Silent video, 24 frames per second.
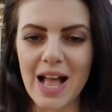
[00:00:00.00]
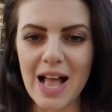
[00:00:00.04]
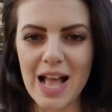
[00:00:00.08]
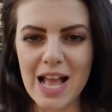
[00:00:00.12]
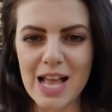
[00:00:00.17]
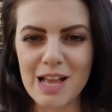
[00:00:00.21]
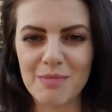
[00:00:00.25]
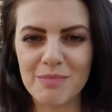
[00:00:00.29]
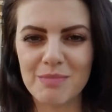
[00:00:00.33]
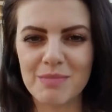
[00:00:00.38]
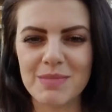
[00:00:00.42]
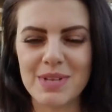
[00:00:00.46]

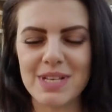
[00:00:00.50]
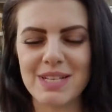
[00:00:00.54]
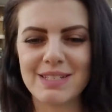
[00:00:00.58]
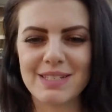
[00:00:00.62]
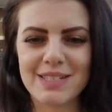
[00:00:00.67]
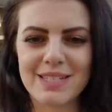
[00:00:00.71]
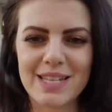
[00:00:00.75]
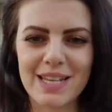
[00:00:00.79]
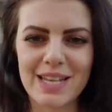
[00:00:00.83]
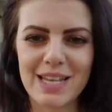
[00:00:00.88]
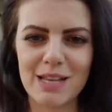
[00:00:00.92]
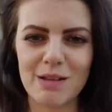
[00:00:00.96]
I
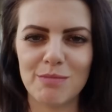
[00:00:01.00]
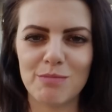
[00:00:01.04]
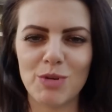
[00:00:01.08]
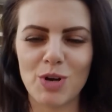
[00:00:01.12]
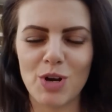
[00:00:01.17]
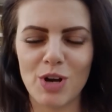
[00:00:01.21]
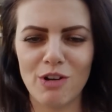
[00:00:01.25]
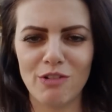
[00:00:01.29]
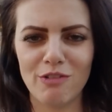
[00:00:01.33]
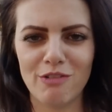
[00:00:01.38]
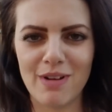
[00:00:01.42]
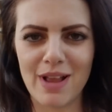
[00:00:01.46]
miss him
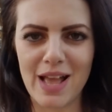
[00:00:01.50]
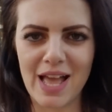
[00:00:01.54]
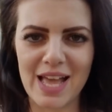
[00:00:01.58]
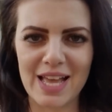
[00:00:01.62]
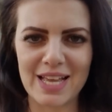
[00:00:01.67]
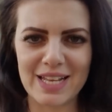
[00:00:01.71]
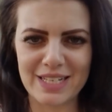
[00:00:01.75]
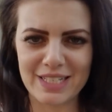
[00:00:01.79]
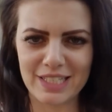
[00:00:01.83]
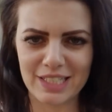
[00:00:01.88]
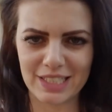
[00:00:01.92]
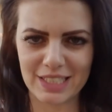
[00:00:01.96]

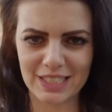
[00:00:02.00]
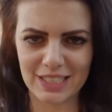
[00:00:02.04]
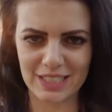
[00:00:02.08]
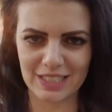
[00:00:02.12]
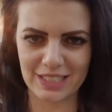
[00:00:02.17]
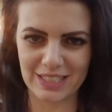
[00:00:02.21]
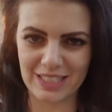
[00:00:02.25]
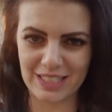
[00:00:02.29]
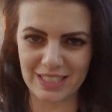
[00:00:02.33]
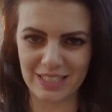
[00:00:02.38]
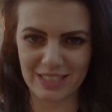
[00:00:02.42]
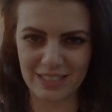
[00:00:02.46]

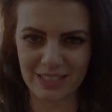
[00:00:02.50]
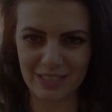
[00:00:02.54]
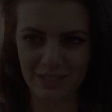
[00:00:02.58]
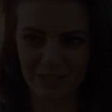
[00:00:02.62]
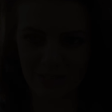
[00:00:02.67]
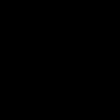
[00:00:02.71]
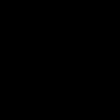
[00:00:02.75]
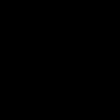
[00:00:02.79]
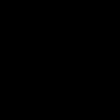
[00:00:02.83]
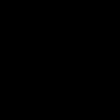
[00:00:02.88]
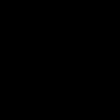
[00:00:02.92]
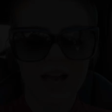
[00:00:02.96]
already.
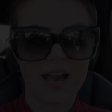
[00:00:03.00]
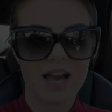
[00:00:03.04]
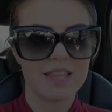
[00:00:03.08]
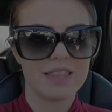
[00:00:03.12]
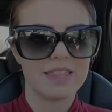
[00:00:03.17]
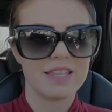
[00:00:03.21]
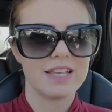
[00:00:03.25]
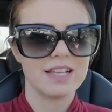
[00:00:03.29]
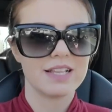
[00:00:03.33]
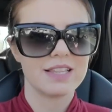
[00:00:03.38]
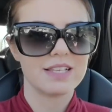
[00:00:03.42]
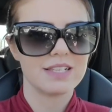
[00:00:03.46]
I
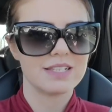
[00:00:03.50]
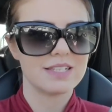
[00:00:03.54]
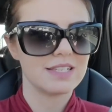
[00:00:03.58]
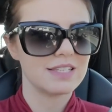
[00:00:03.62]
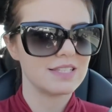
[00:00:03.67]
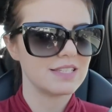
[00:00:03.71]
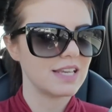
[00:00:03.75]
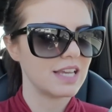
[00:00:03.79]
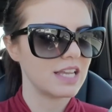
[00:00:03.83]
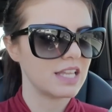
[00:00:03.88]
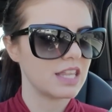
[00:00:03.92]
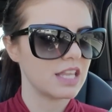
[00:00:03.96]
think this
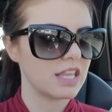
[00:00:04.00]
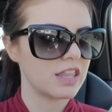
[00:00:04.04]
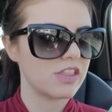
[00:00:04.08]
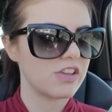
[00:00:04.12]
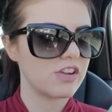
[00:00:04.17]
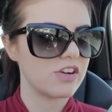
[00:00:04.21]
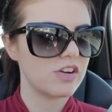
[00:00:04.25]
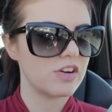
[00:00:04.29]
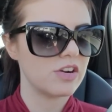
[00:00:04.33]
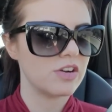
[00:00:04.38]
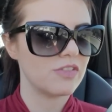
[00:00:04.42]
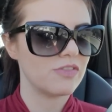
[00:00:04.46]
is like the
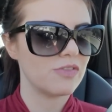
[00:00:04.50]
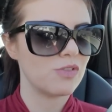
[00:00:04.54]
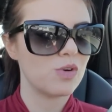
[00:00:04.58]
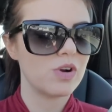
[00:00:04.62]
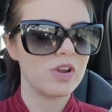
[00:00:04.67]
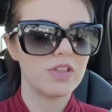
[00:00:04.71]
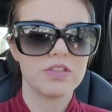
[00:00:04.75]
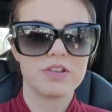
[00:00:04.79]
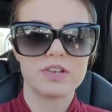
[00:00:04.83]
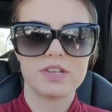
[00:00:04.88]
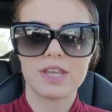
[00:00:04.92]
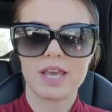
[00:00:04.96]
third or
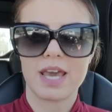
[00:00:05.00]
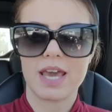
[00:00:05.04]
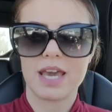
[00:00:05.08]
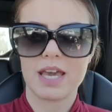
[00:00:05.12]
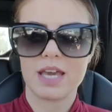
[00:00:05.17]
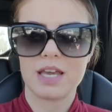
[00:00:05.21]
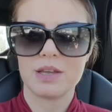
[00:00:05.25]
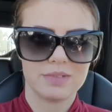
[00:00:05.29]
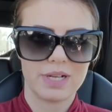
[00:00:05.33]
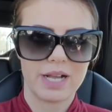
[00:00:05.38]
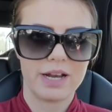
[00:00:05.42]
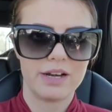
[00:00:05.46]
fourth
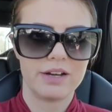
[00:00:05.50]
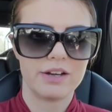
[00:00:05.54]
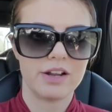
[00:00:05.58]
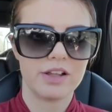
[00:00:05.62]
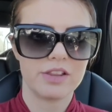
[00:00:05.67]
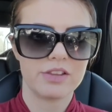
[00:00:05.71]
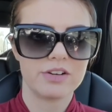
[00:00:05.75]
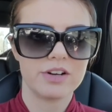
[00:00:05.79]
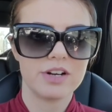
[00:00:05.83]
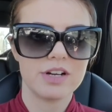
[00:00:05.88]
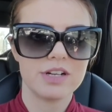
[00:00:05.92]
day at another